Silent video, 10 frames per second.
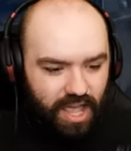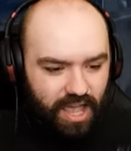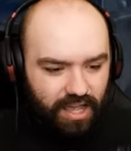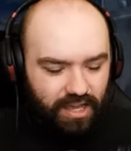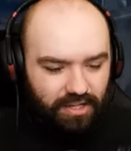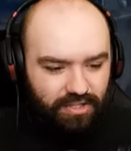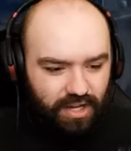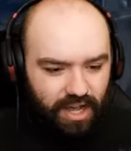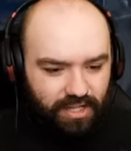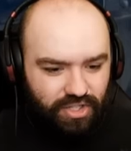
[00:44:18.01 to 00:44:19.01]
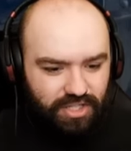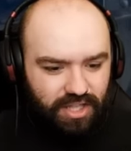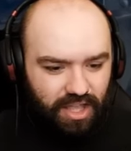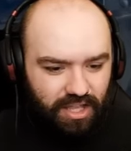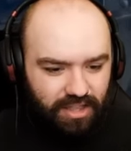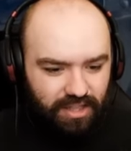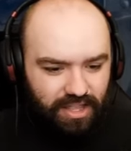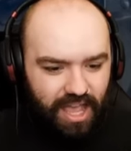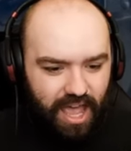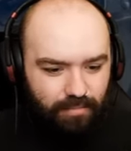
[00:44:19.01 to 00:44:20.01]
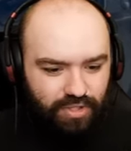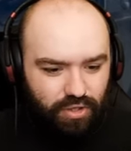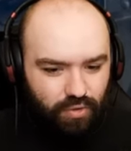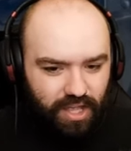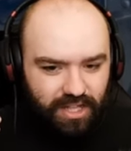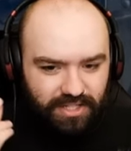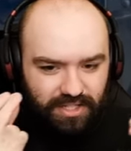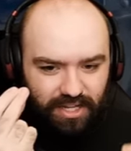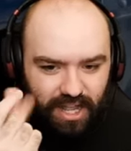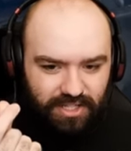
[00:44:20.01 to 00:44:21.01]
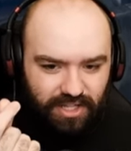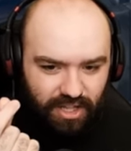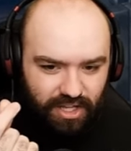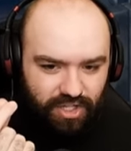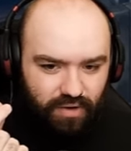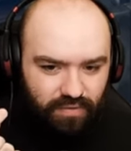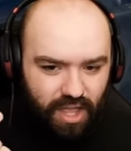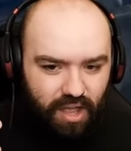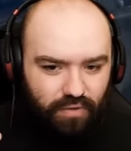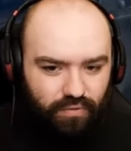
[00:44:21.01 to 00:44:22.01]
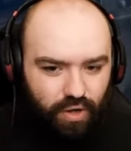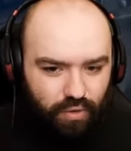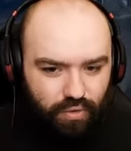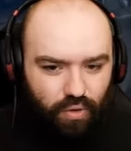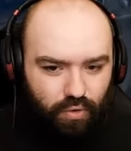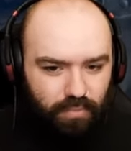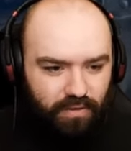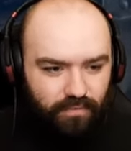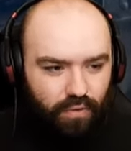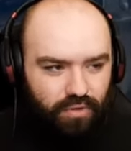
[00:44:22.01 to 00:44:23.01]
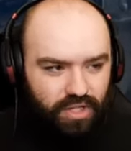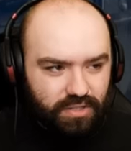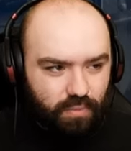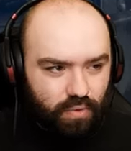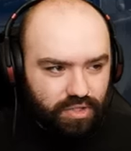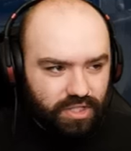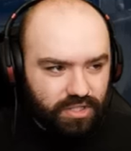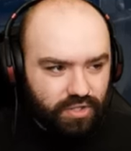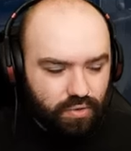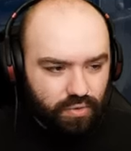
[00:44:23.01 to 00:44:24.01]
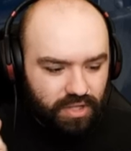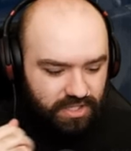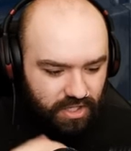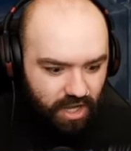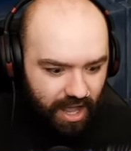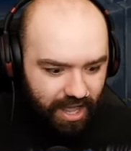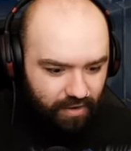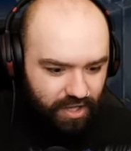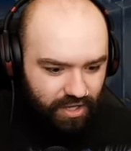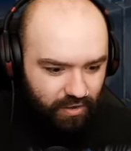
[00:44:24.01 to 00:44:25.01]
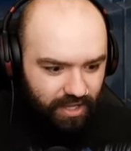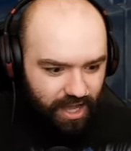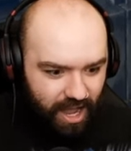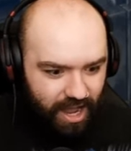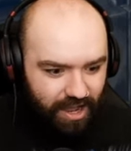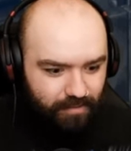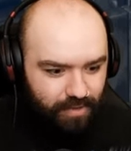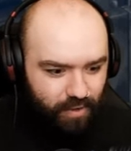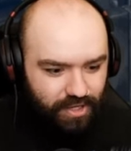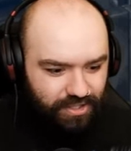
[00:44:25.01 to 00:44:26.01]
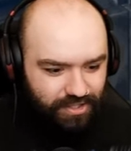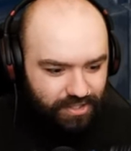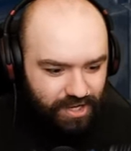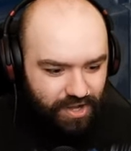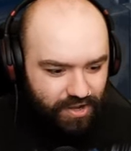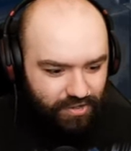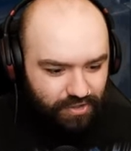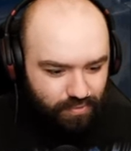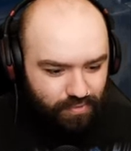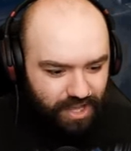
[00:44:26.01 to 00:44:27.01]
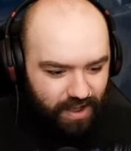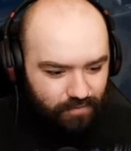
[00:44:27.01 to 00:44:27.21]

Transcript: and i just think that the absolute instant escalation of that of oh no my vault needs water to there's a guy out here going i'm going to do the